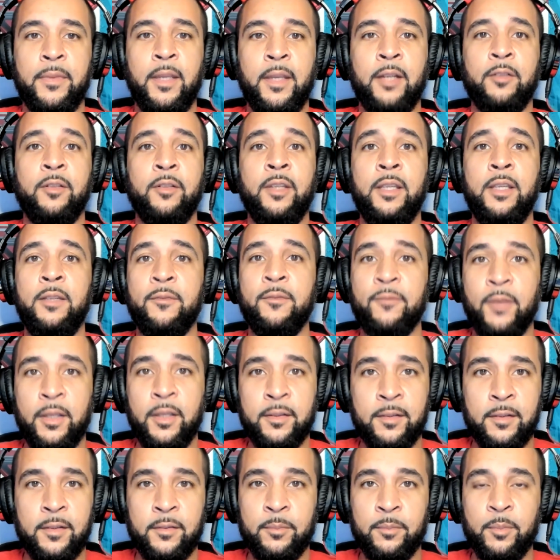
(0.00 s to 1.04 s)
Their
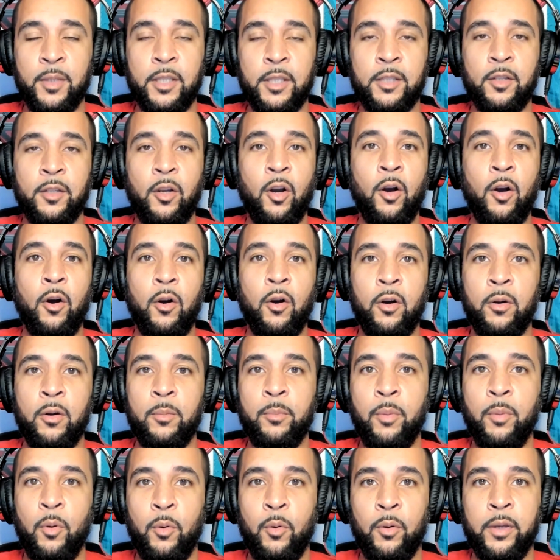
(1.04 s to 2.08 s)
defense has been
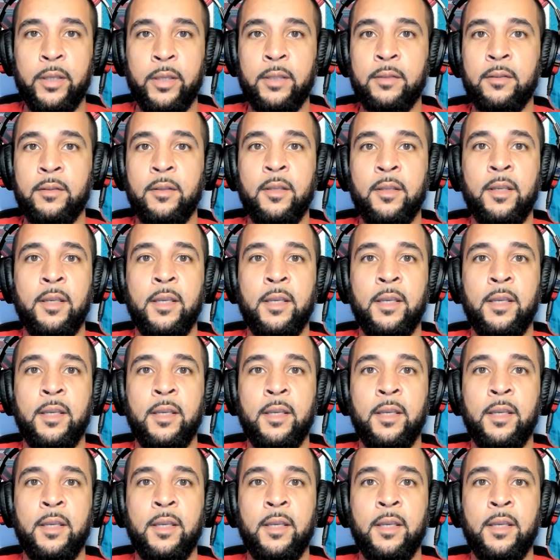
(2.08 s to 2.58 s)
on point.